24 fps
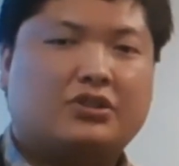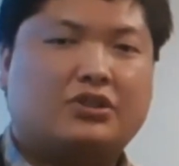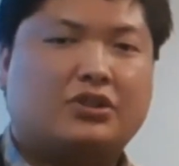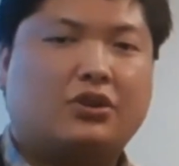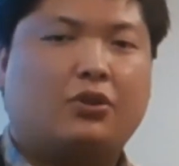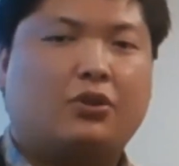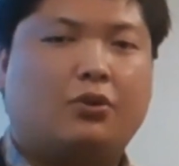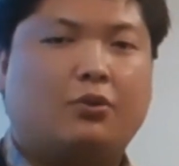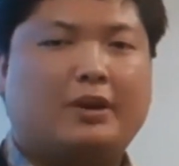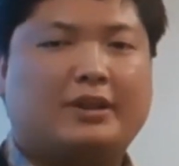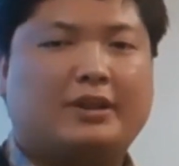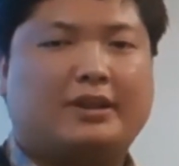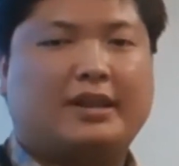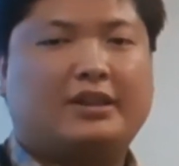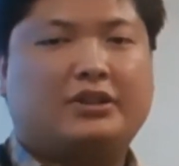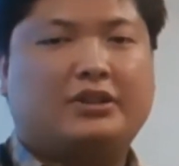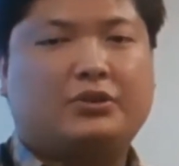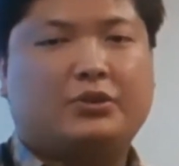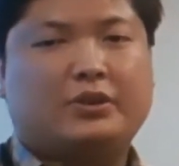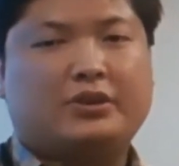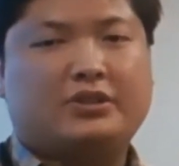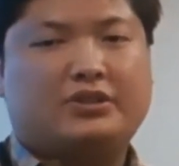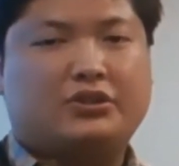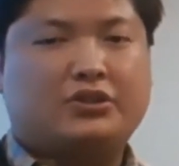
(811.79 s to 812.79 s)
So what they
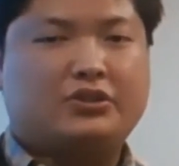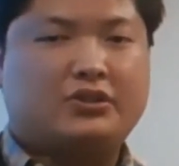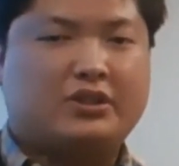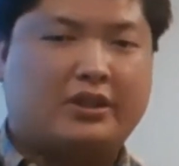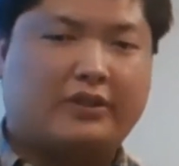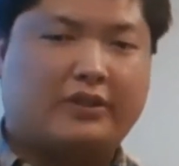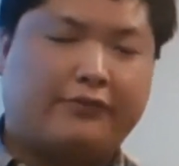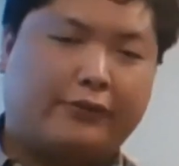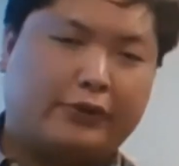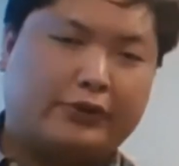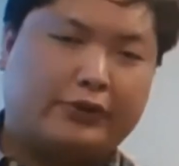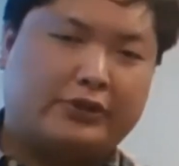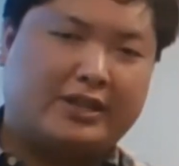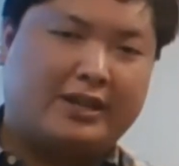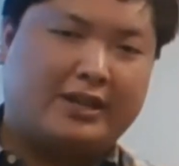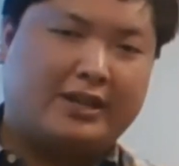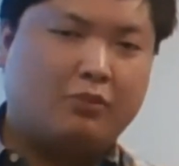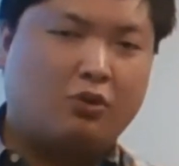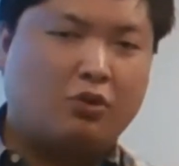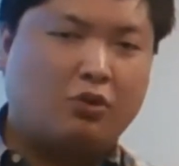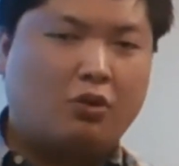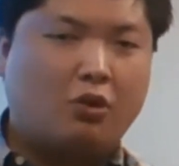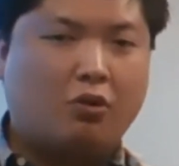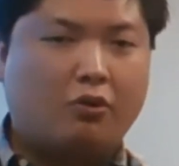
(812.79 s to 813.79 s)
do is usually the first
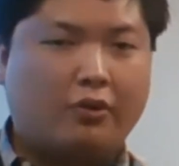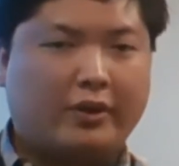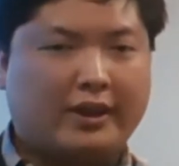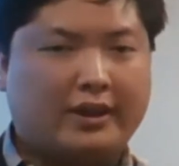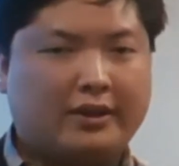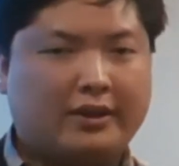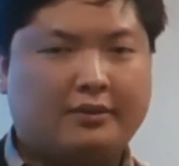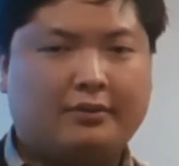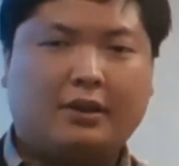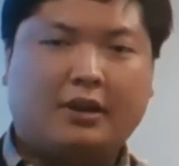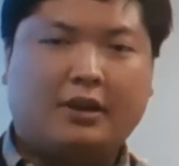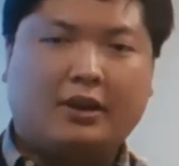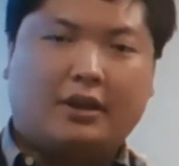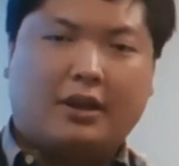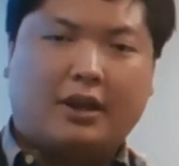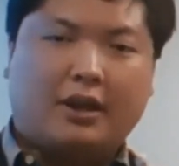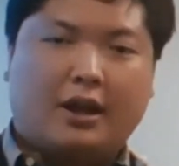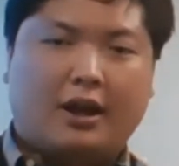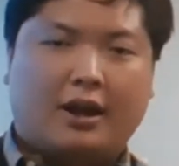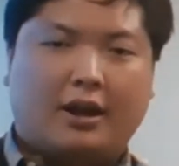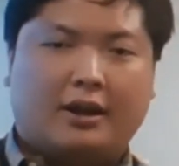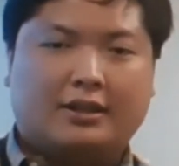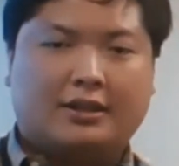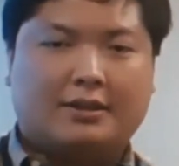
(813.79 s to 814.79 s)
team will go in,
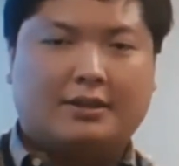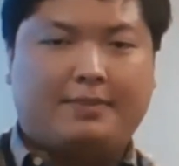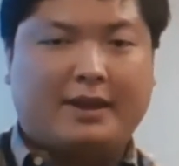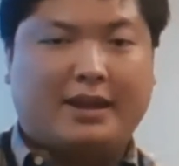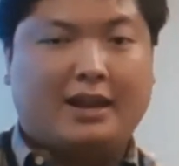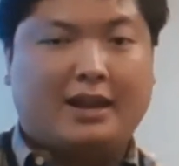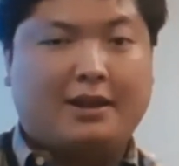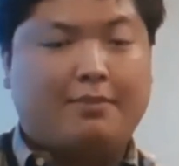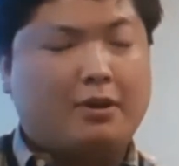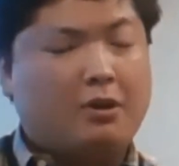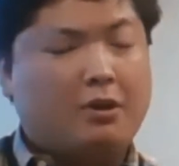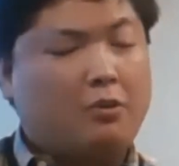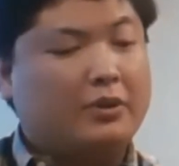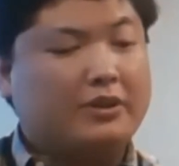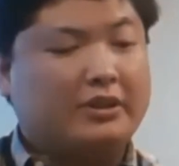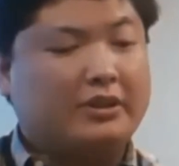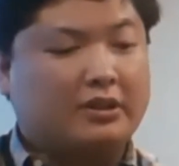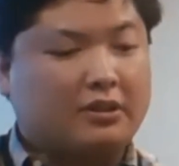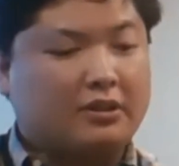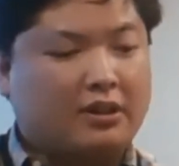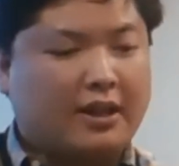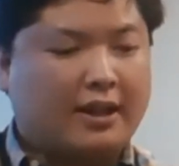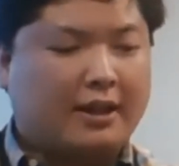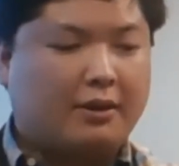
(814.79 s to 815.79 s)
depending upon
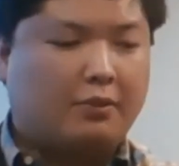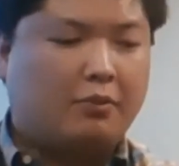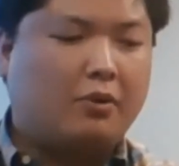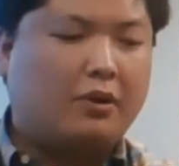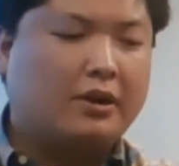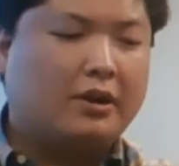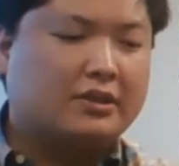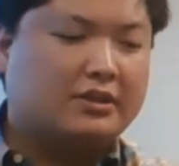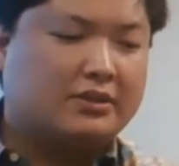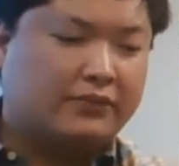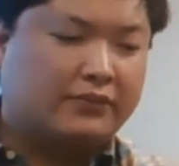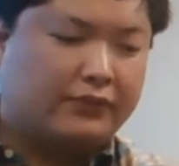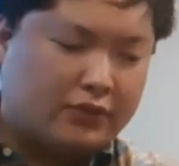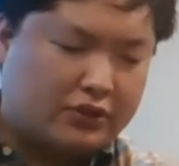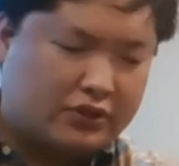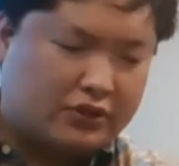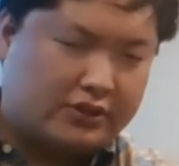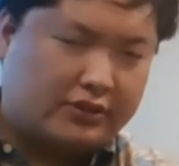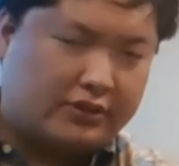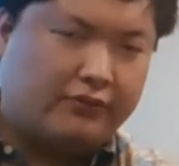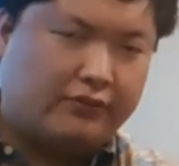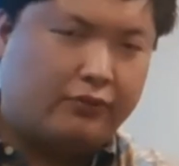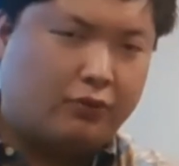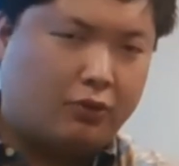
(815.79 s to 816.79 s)
what the client wants,
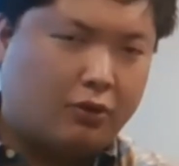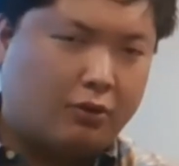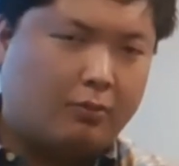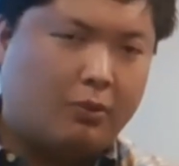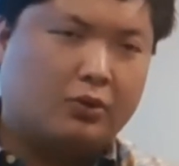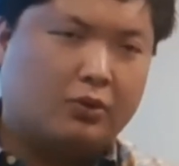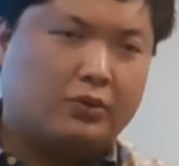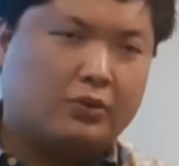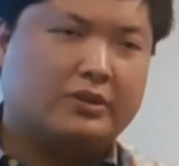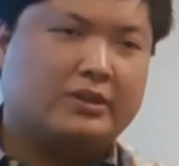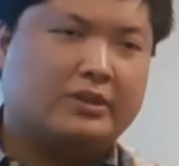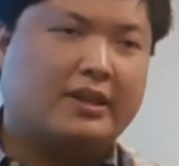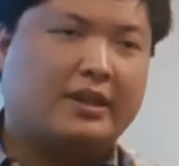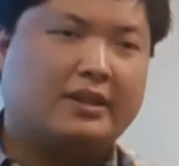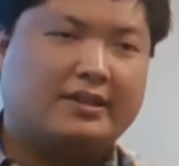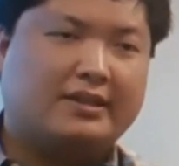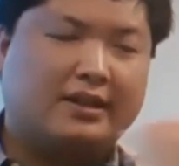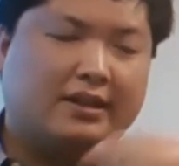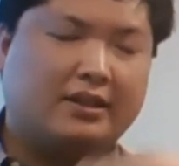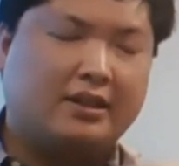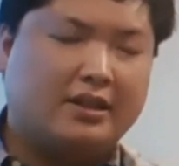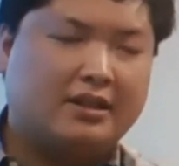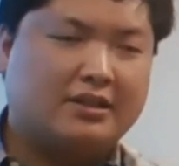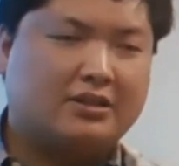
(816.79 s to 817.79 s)
first and foremost.
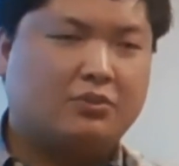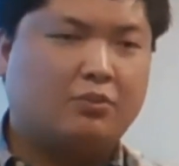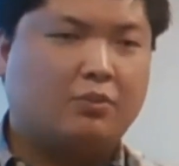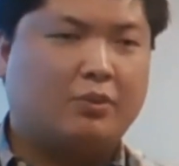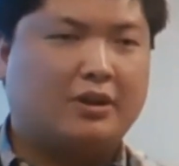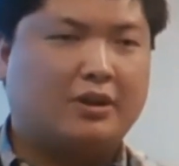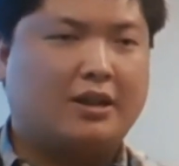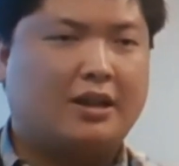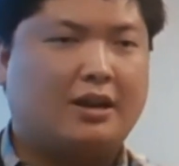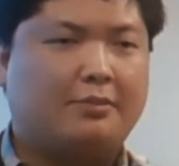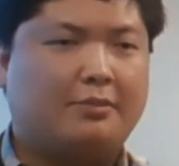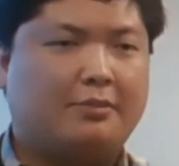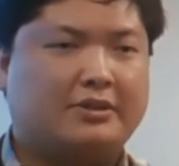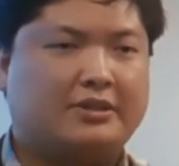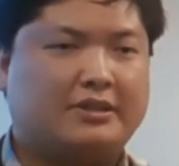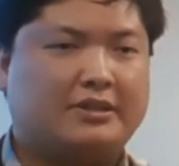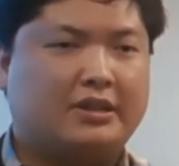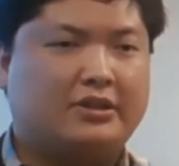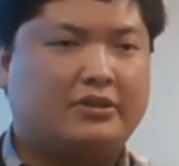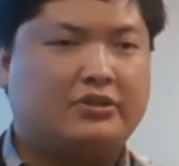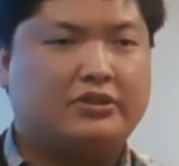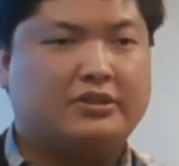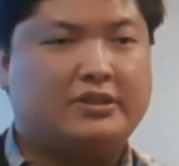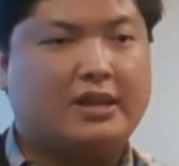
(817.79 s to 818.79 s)
They tell us what kind of
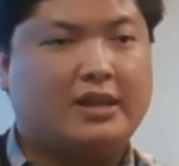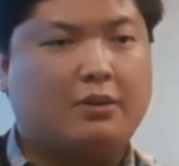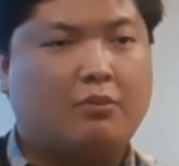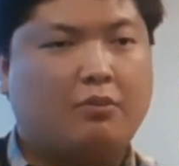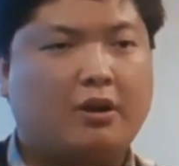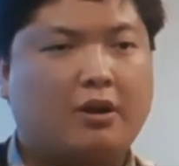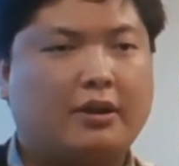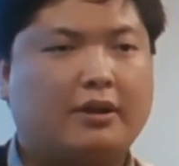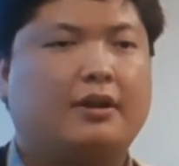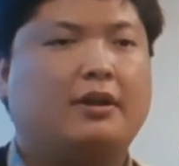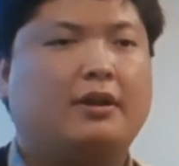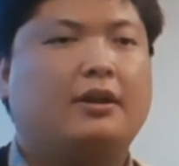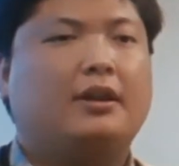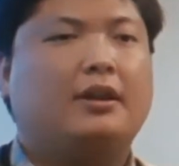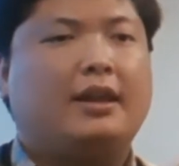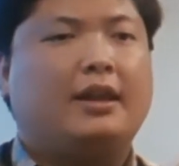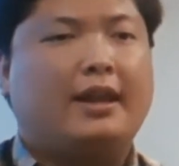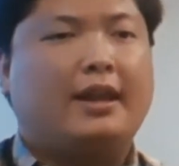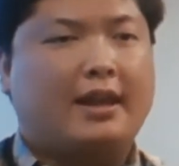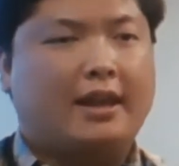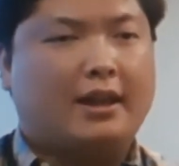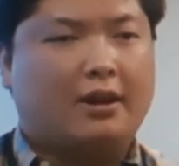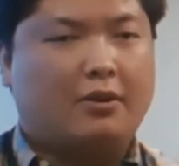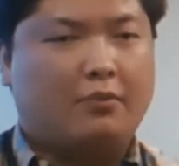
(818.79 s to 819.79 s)
procedures they want,
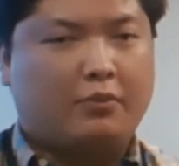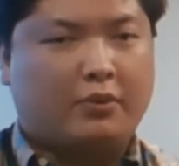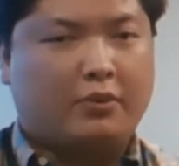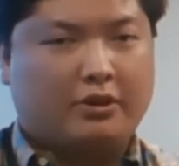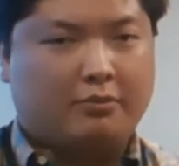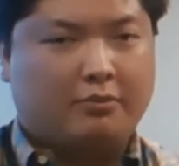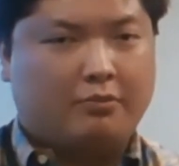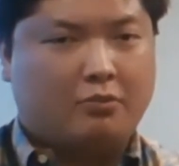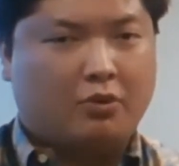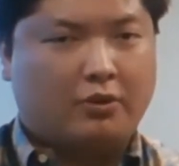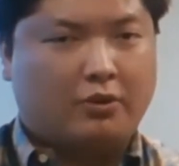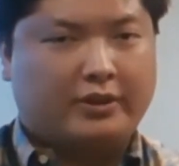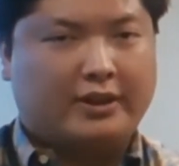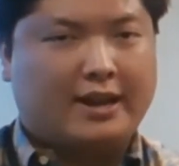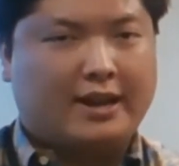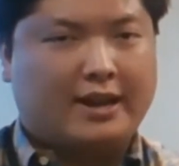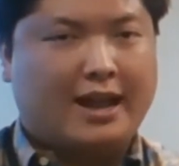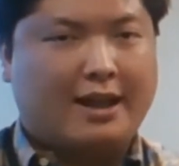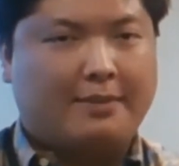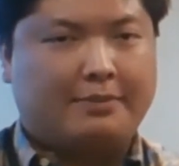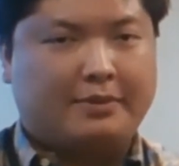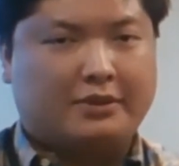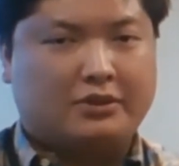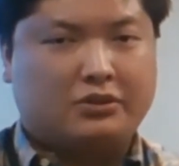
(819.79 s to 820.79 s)
and we are more than
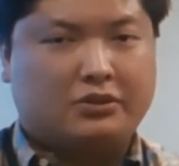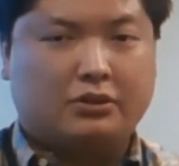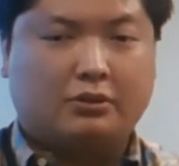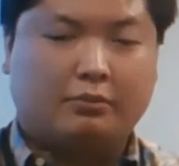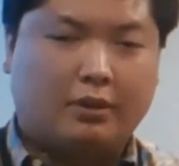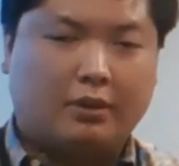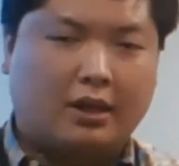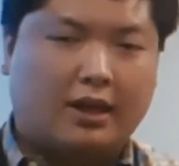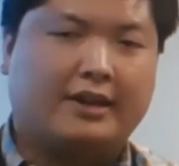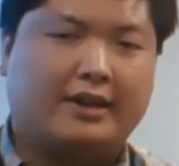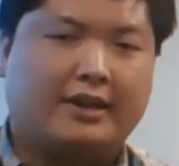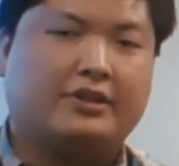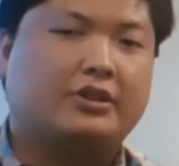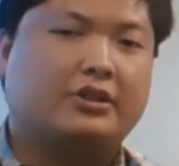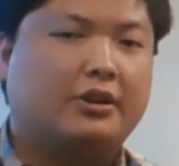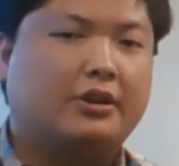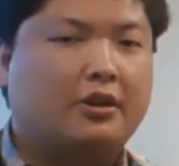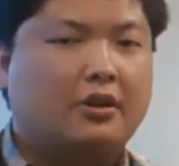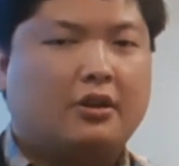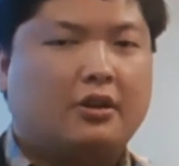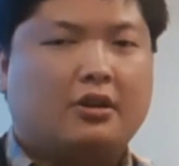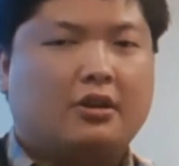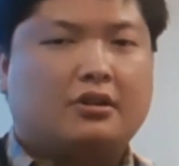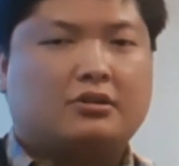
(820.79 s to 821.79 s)
happy to oblige.